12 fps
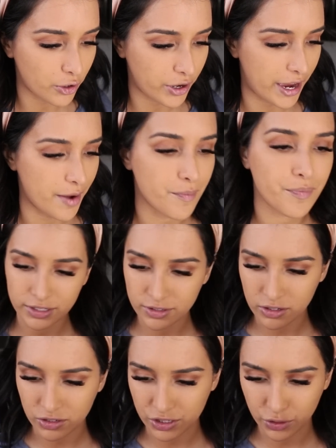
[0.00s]
Okay,
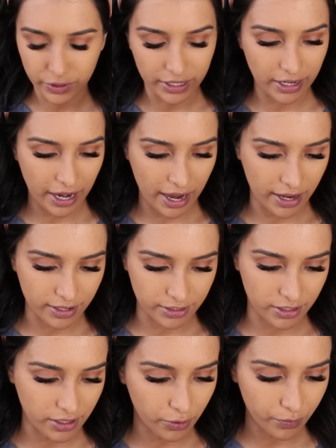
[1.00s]
let's do it and,
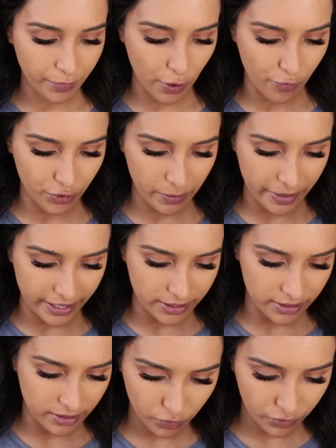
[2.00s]
you know, hope for the
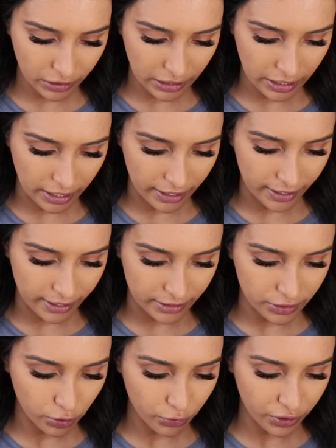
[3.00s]
best. Hopefully I
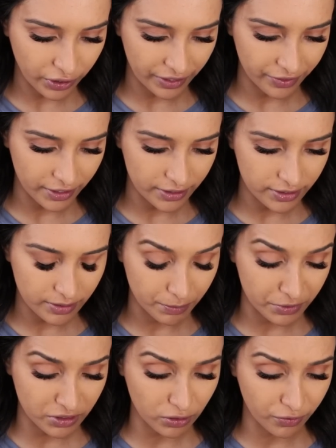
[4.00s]
don't regret this.
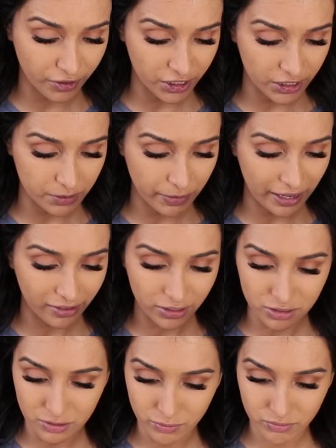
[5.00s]
But so far this
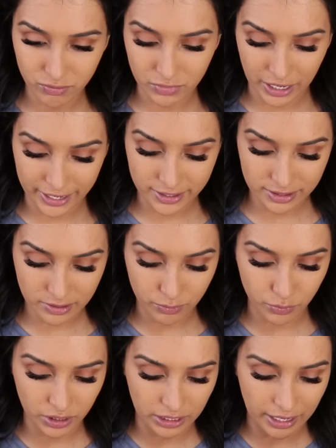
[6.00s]
palette is nice,
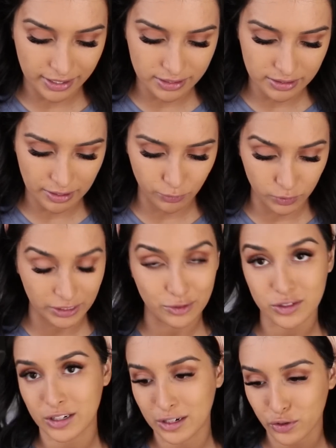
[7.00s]
really nice. I've only
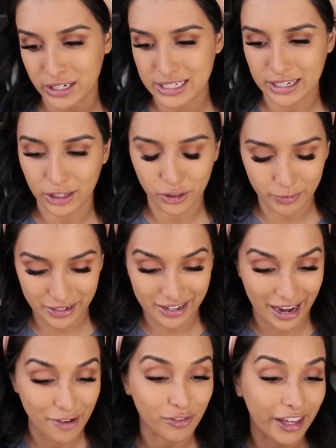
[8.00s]
used a crease color, but
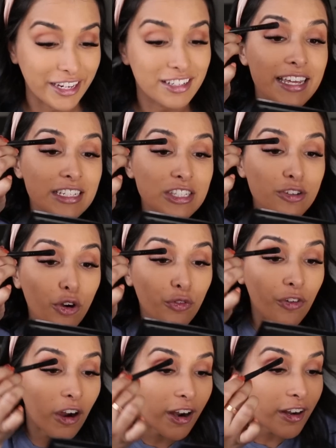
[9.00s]
I've liked it so
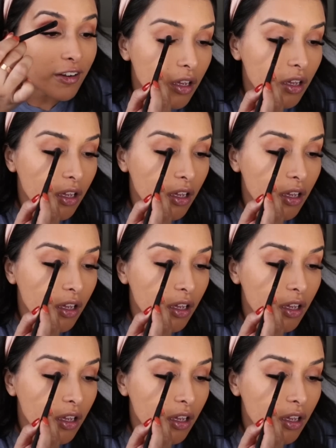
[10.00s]
far.